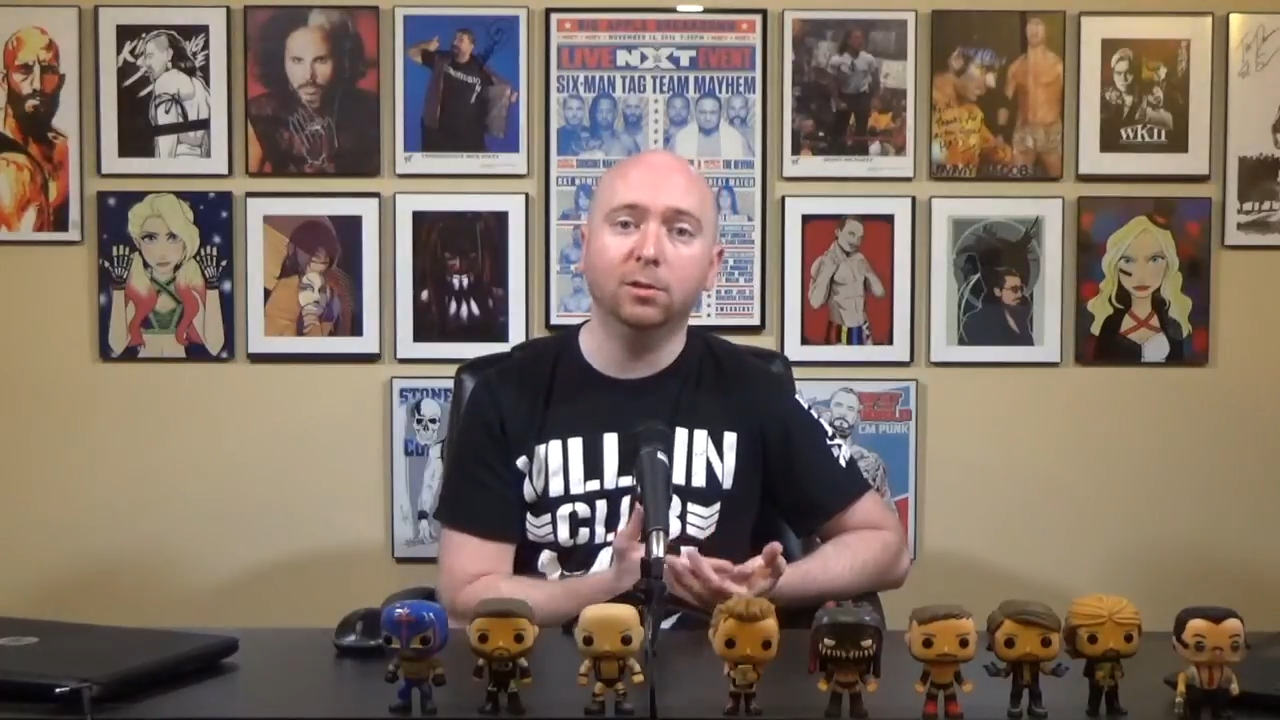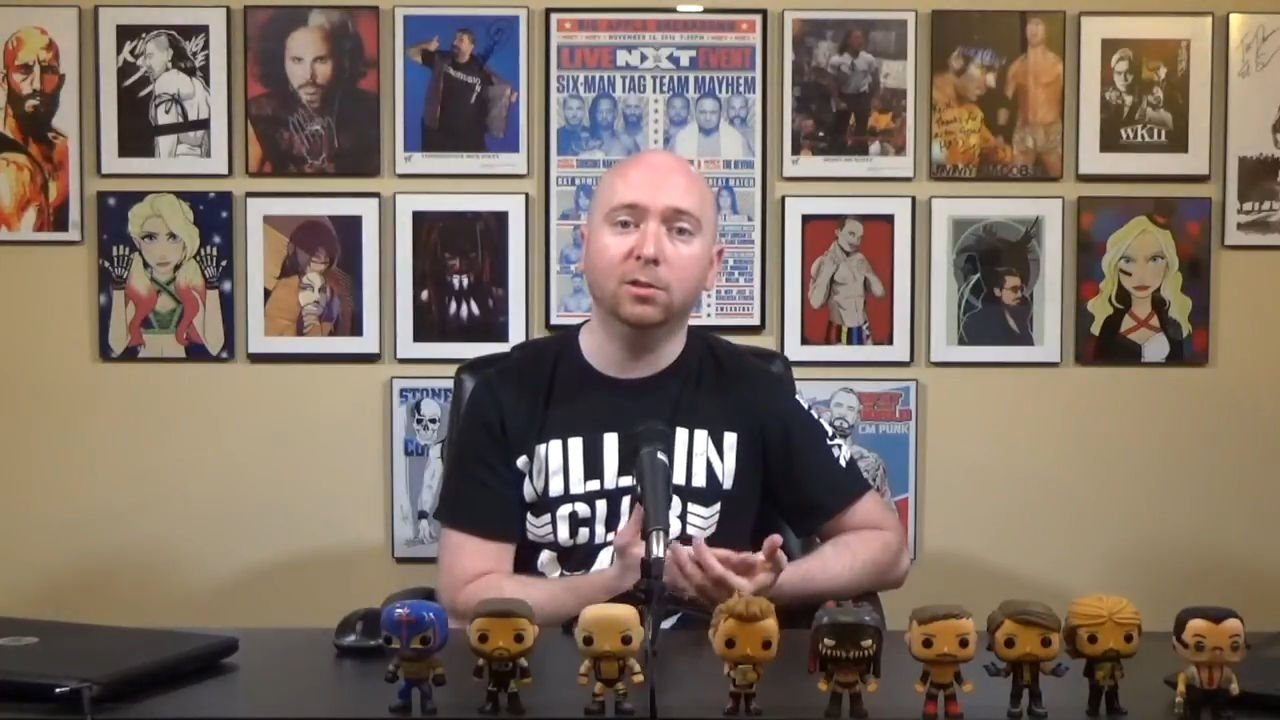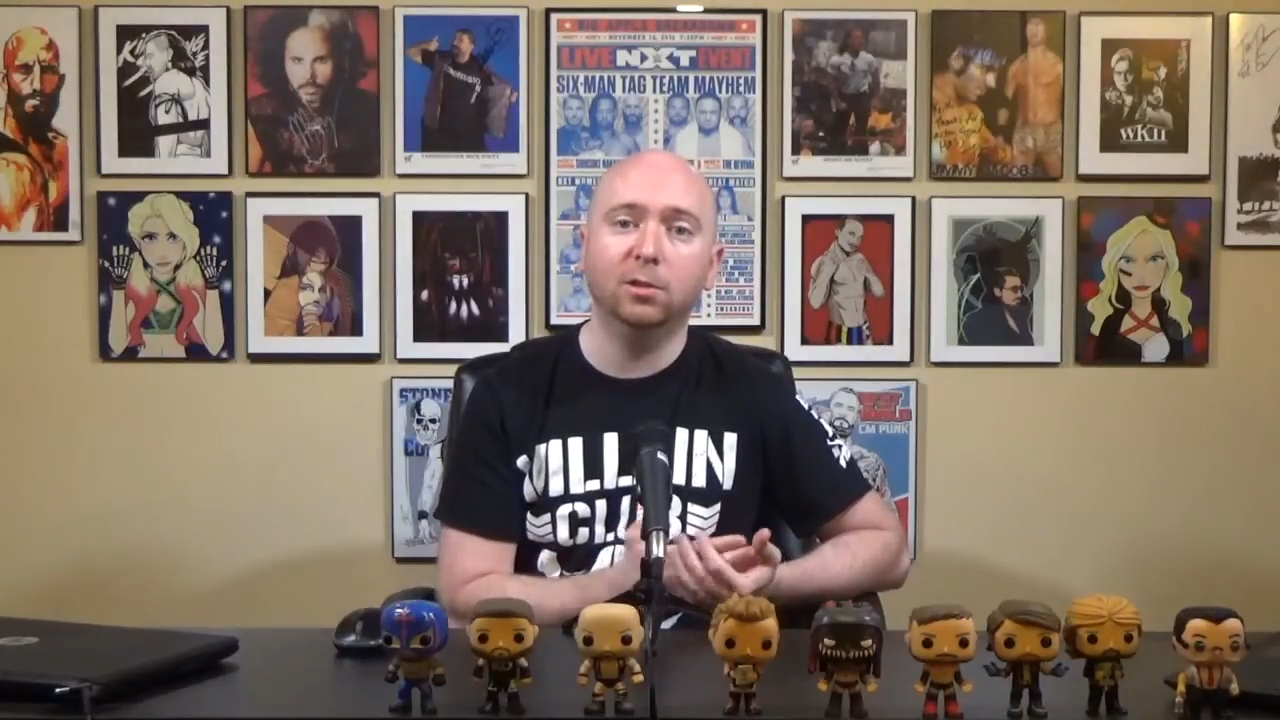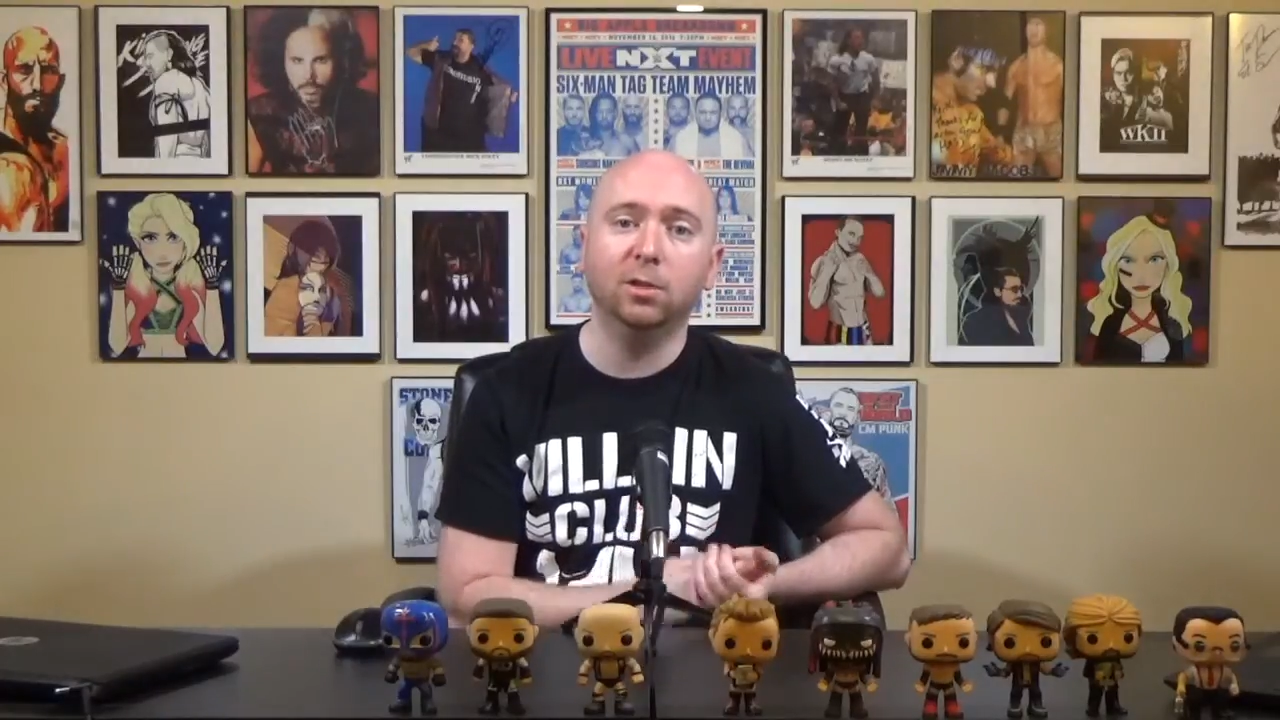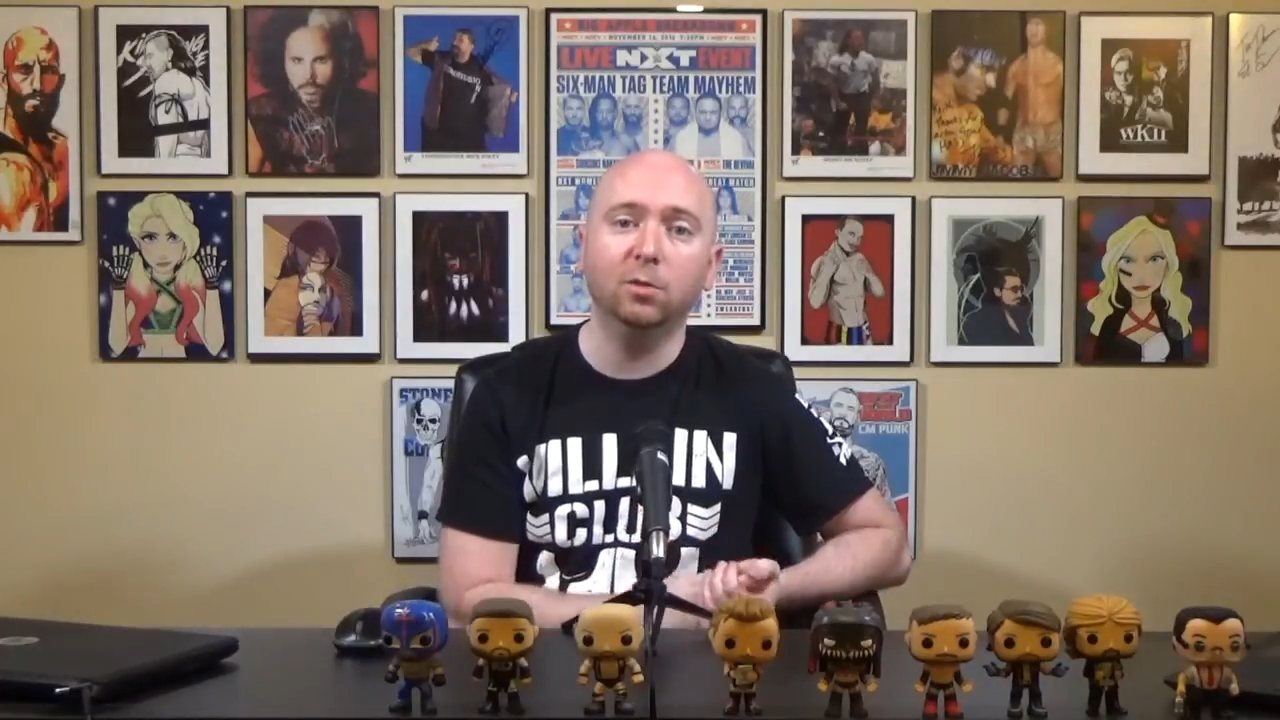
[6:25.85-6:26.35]
to
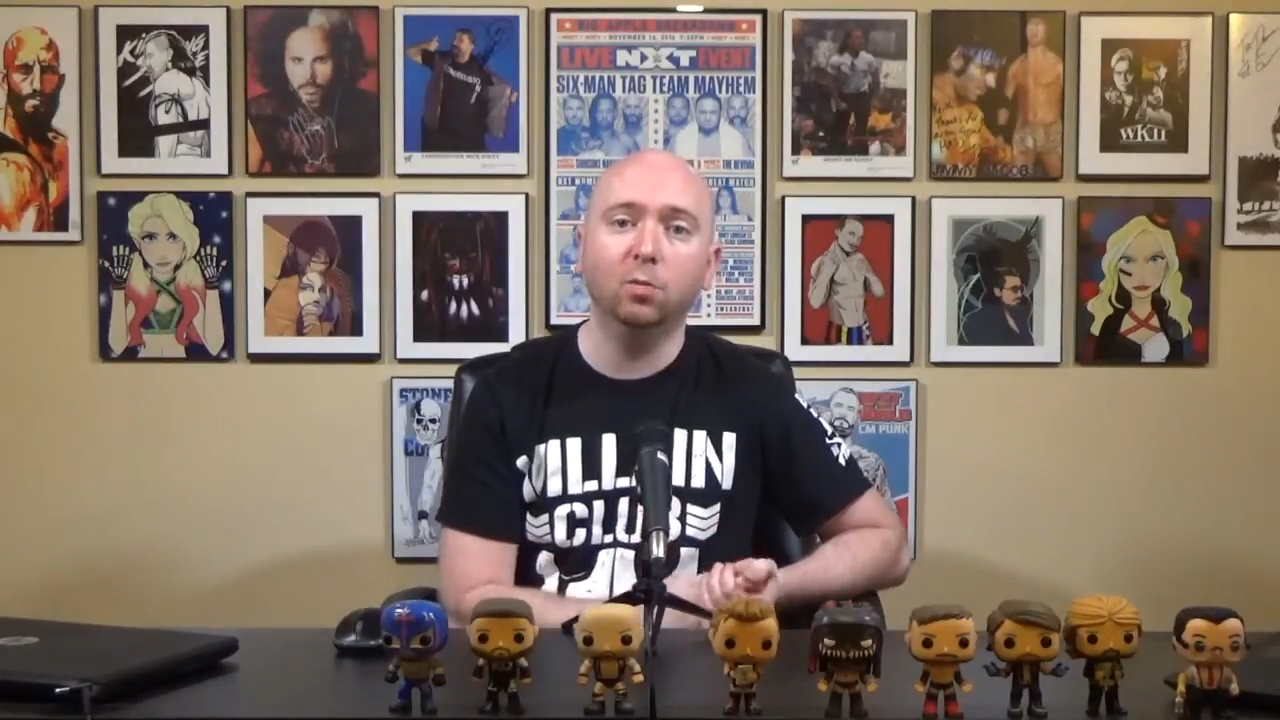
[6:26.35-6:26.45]
see